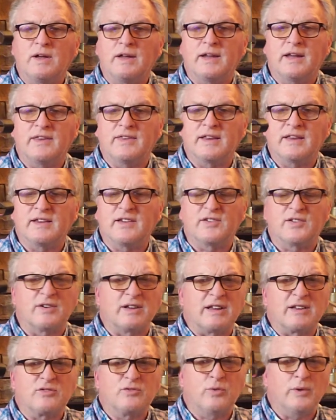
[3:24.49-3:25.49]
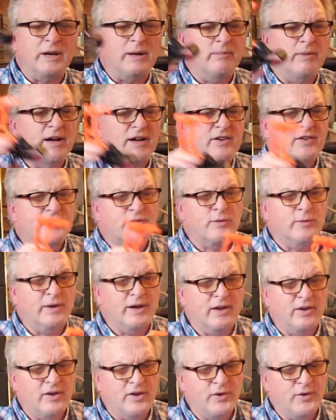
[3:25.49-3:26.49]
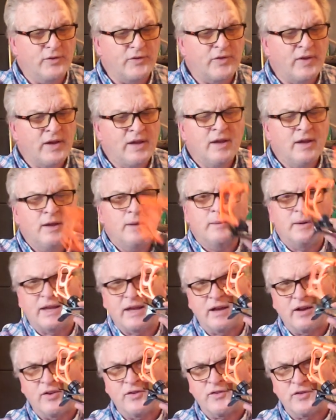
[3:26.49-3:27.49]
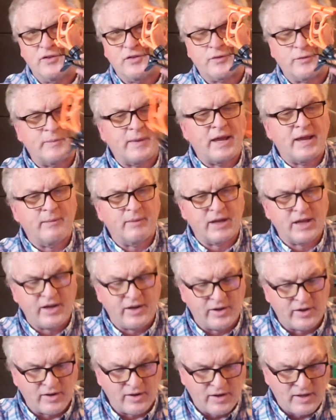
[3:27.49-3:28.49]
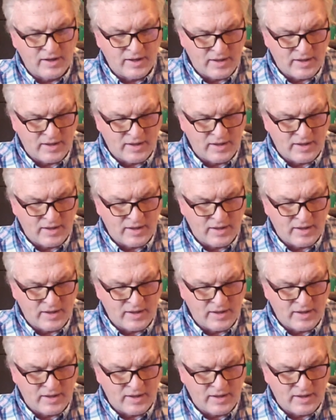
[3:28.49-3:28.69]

And I think these are like $20 for one of those. That also is from Hammock Gear.